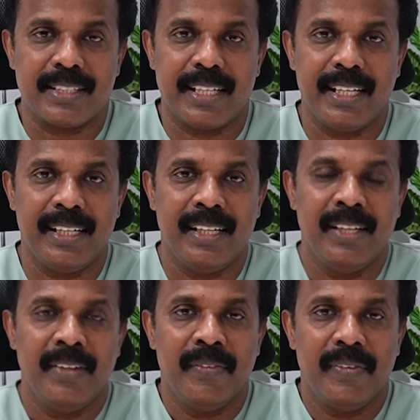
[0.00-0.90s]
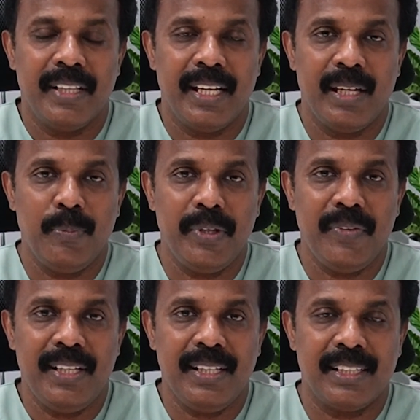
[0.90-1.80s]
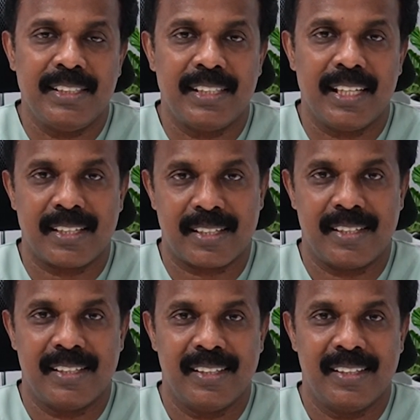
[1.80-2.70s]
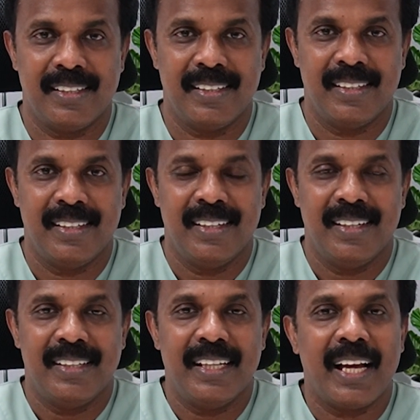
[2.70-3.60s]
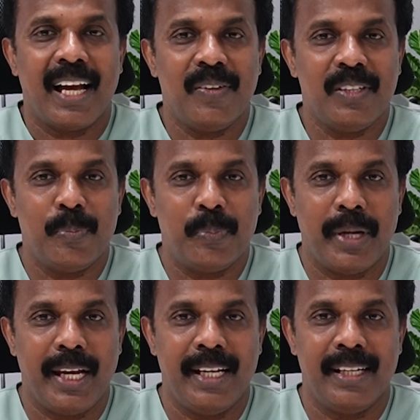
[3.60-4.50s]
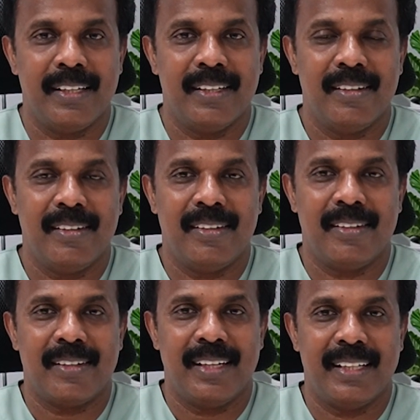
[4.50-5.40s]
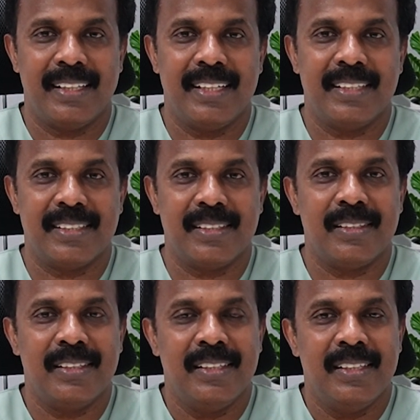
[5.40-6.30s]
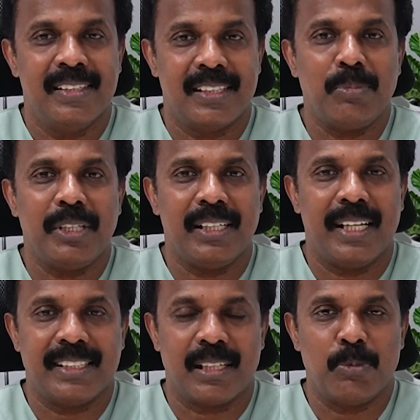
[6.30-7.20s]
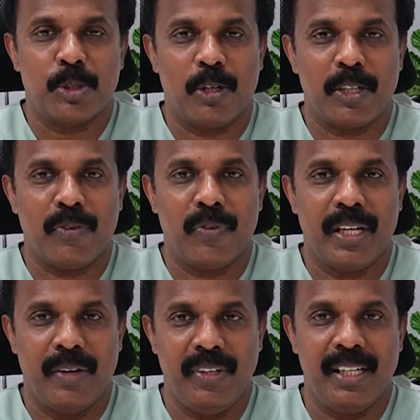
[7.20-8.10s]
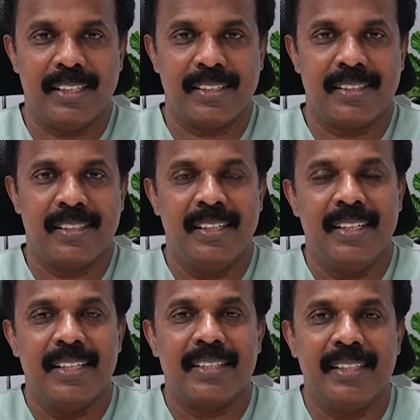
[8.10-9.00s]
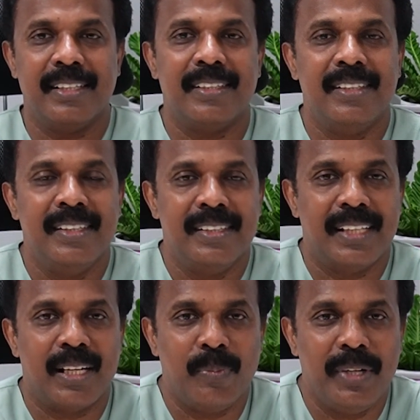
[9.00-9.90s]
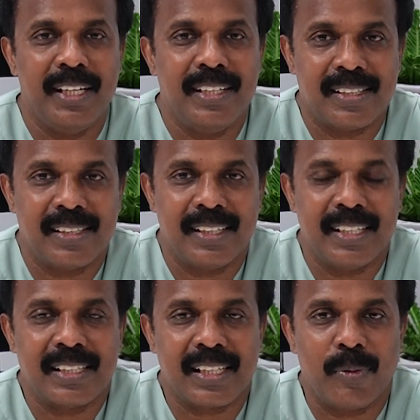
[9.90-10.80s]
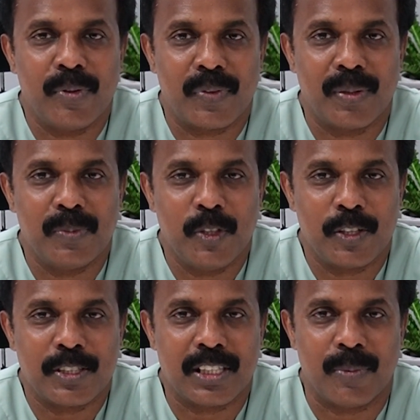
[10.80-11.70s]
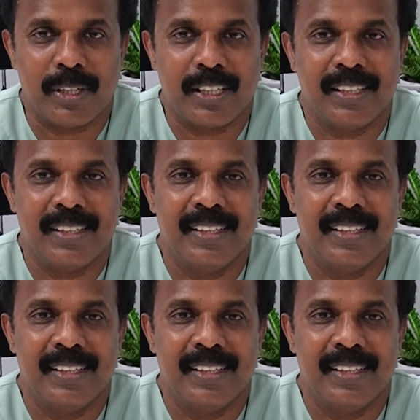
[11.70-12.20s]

are saying they in between the chest, they have the pain, or like there is something like some sort of heaviness is there. That means it's coming from your stomach.